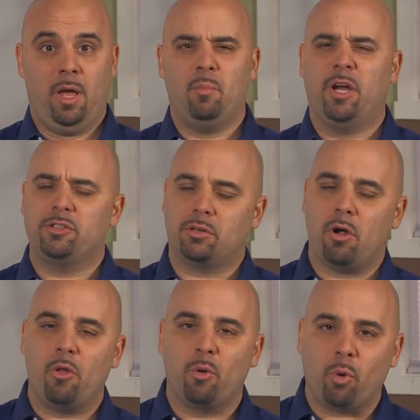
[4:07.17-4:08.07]
make sure
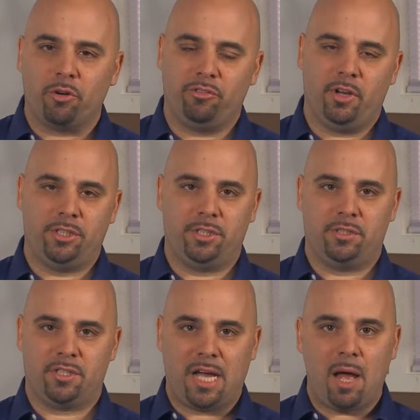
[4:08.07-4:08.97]
all the
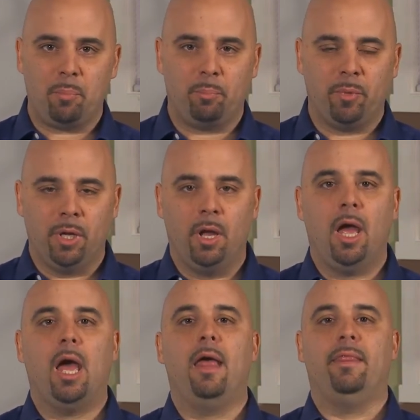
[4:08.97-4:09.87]
workstations stop,
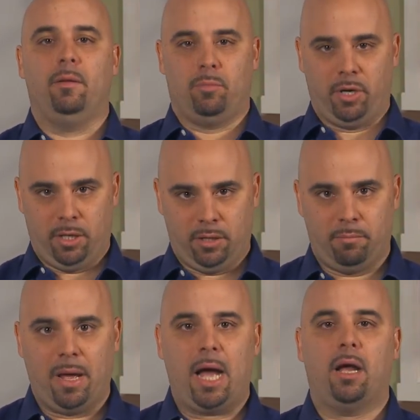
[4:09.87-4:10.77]
and then bring
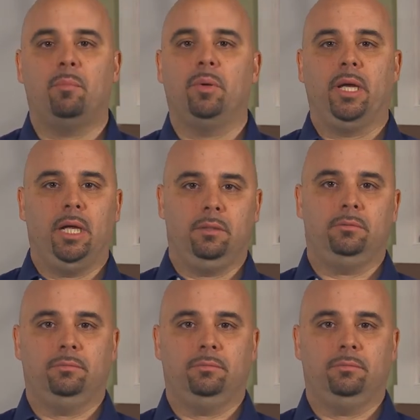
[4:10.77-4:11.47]
them back up again.